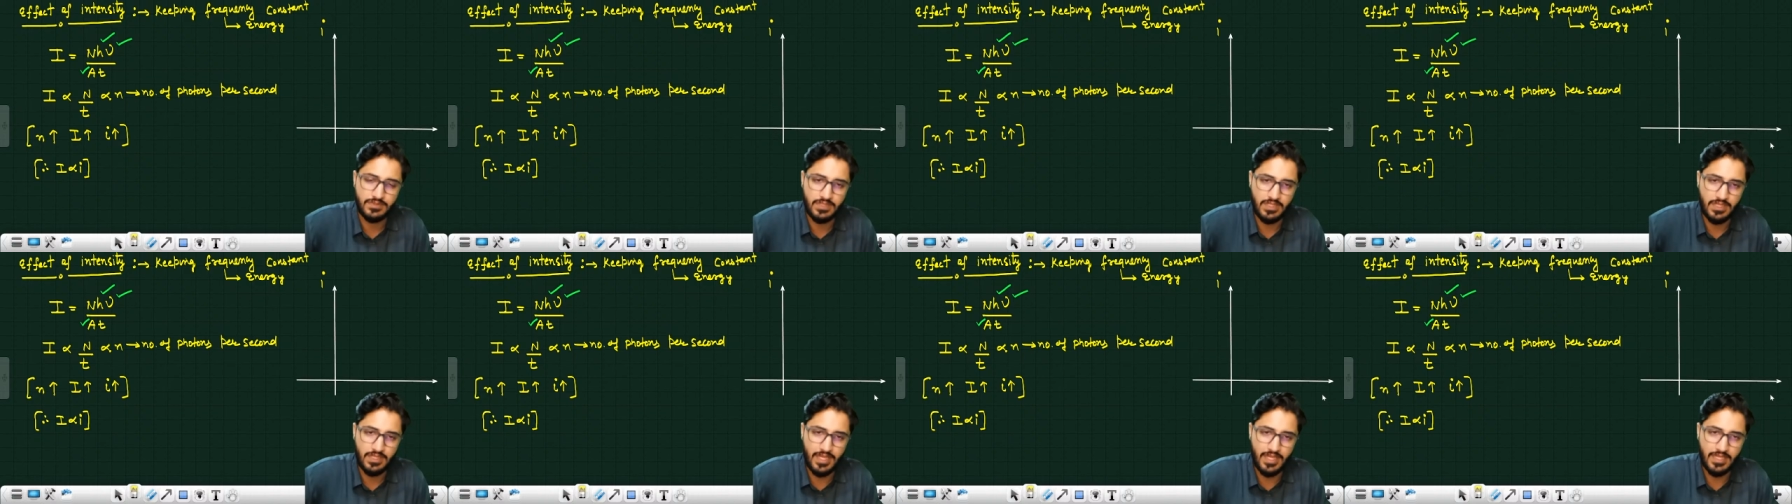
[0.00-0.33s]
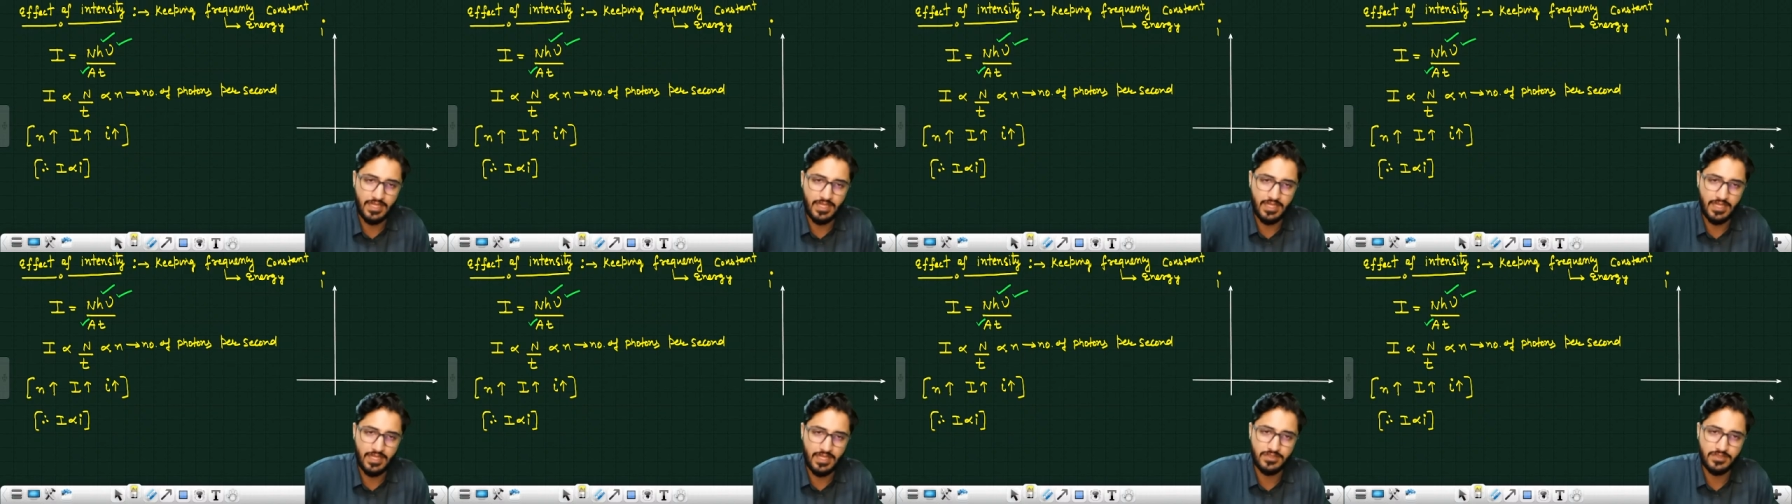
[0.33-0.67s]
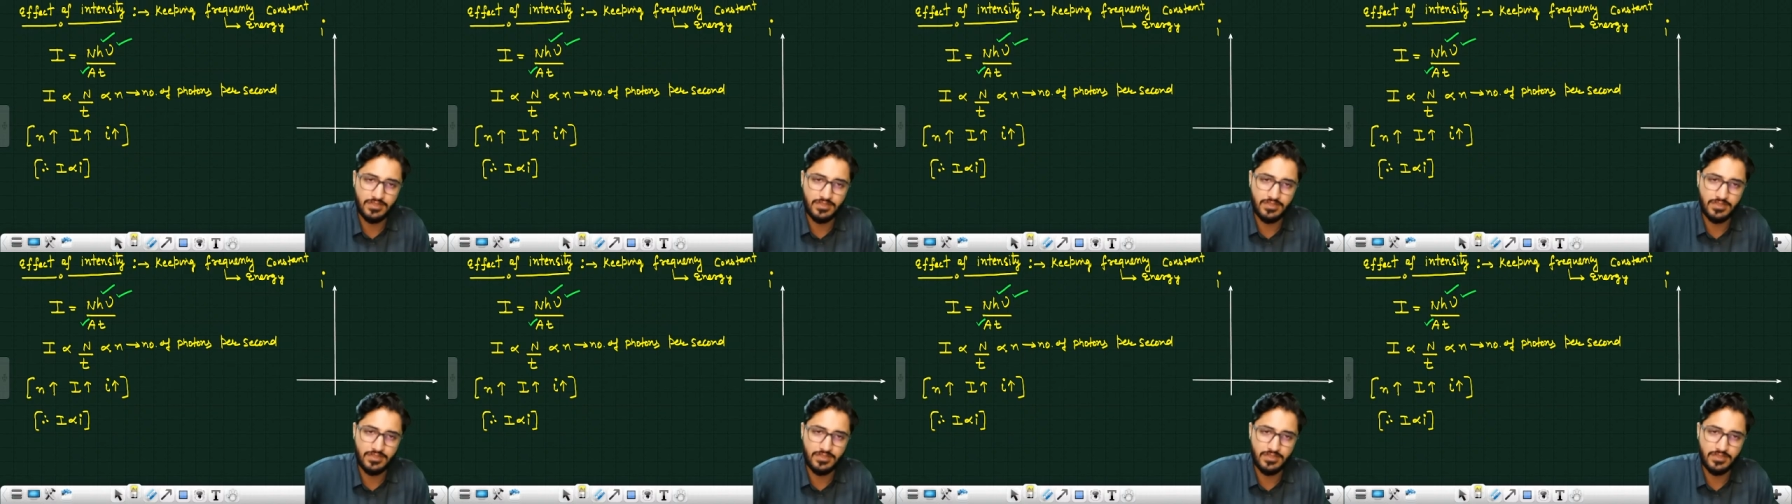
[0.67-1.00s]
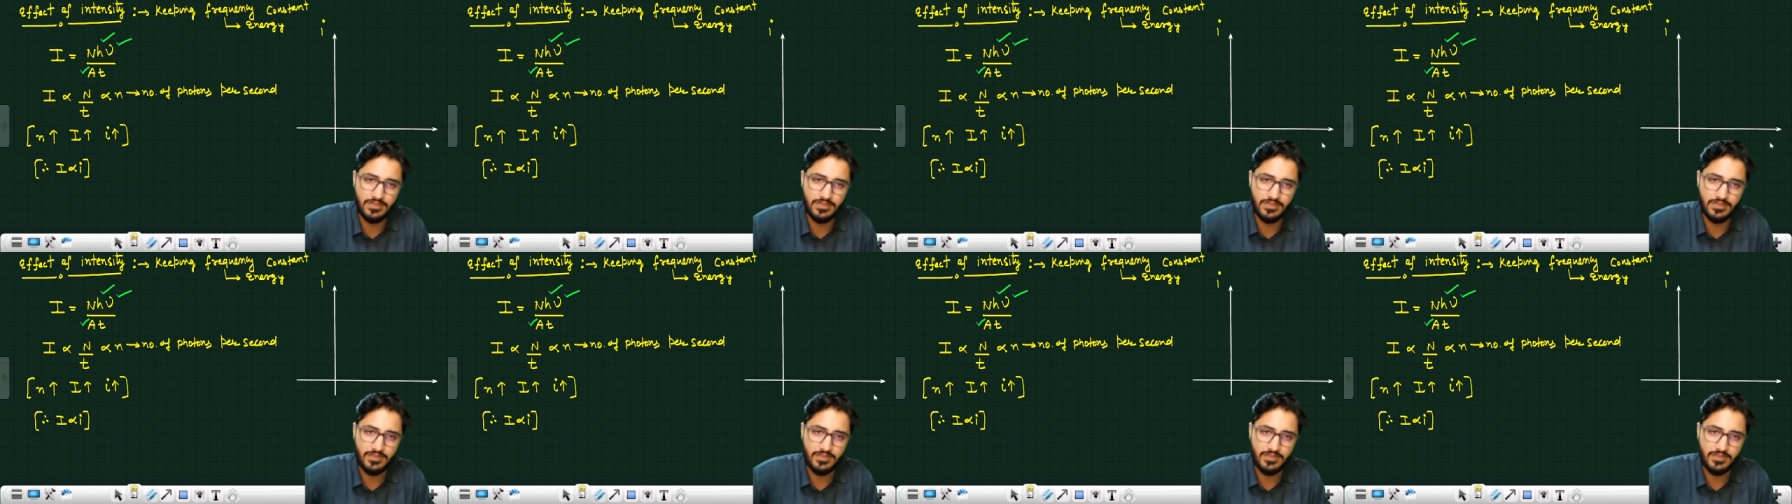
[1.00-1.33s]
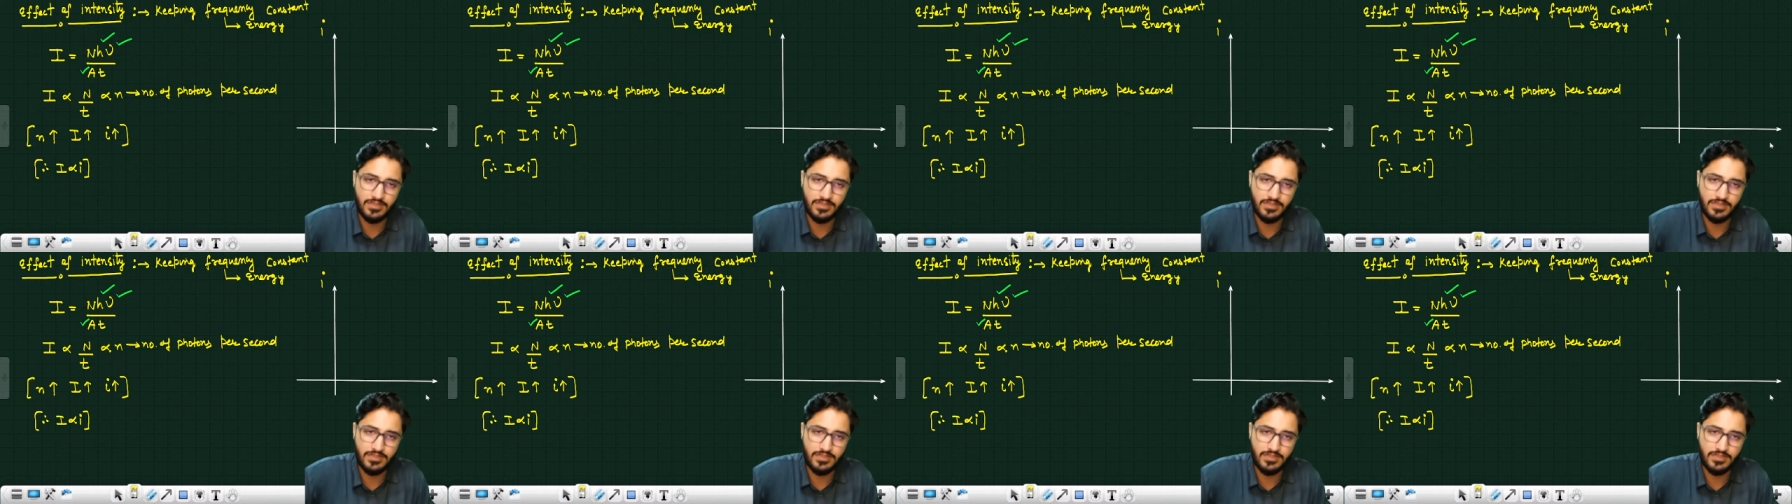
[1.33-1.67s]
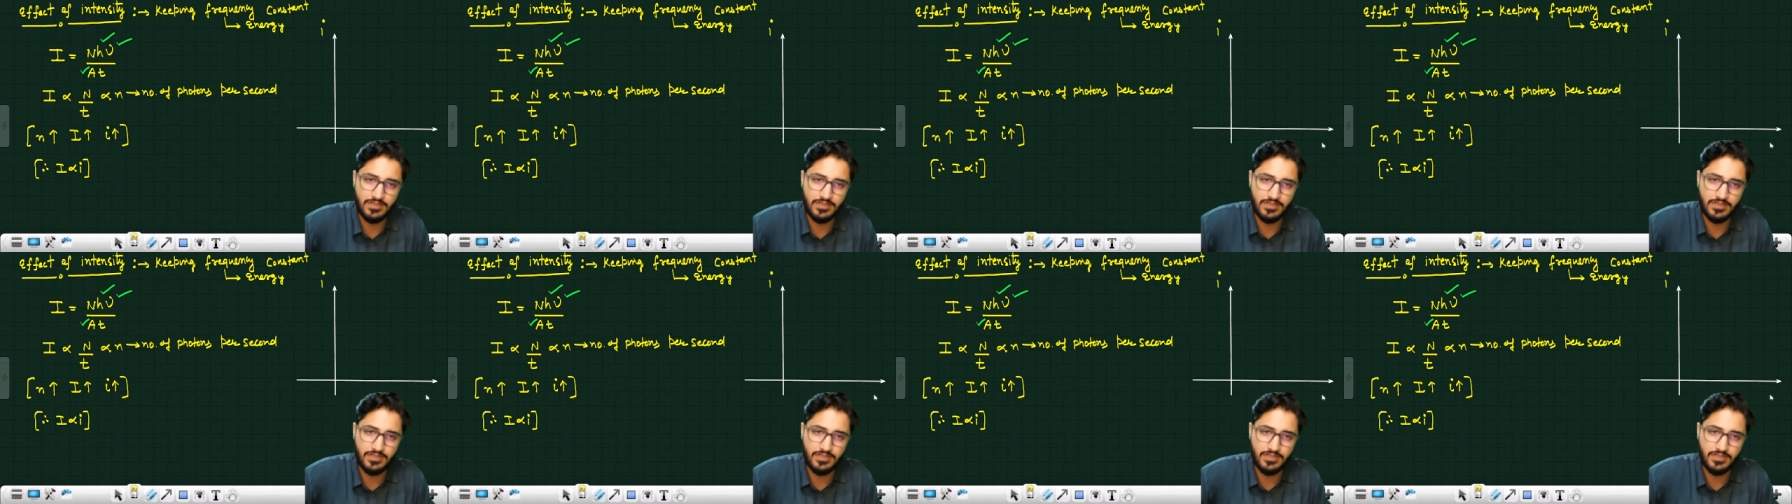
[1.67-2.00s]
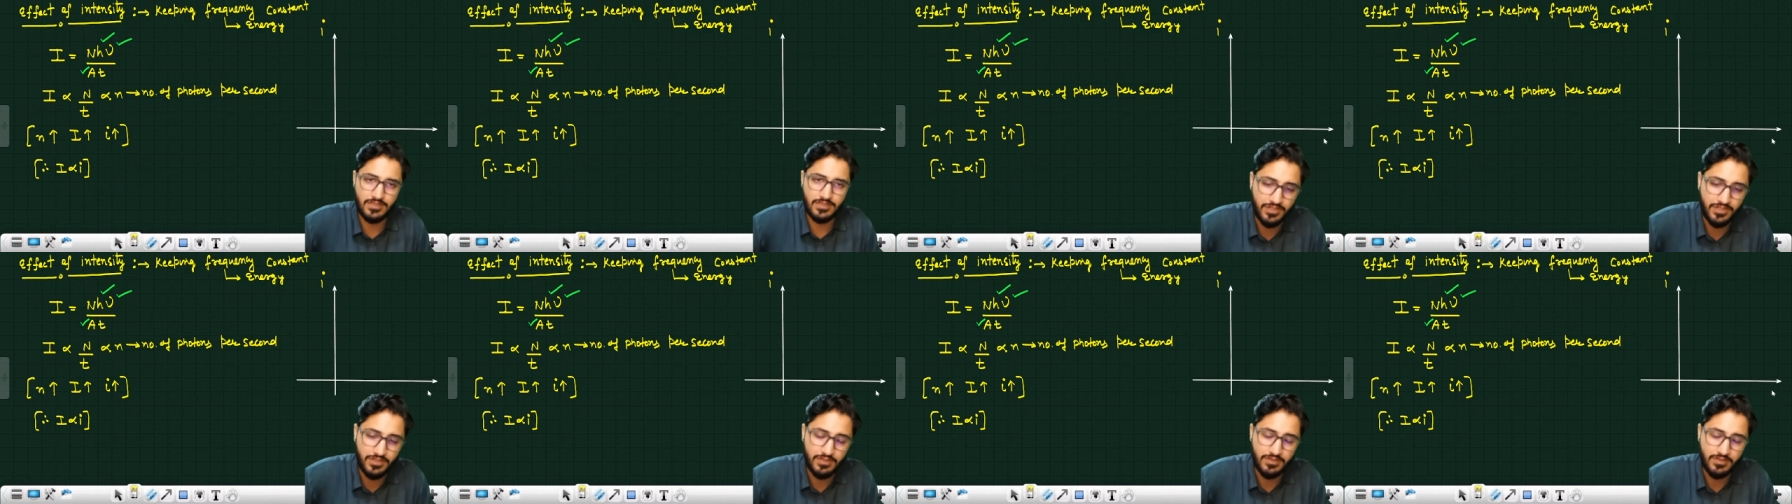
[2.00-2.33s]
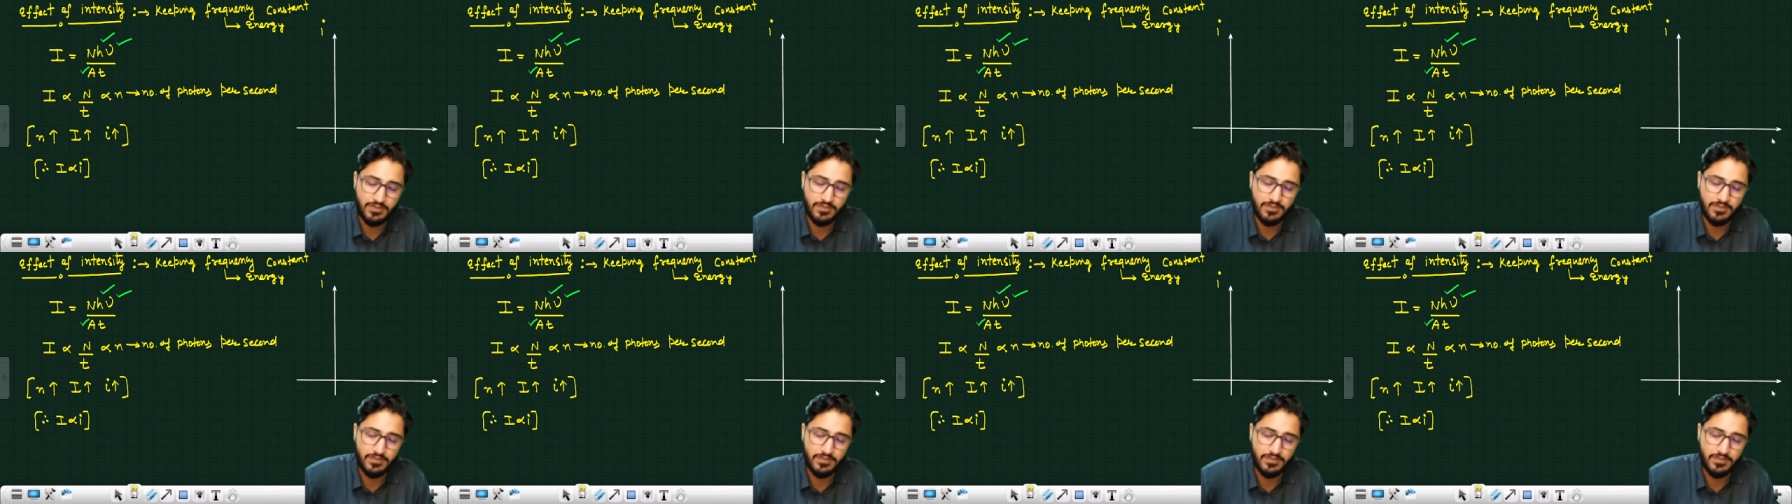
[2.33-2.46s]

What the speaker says: Yes, no, by my potential.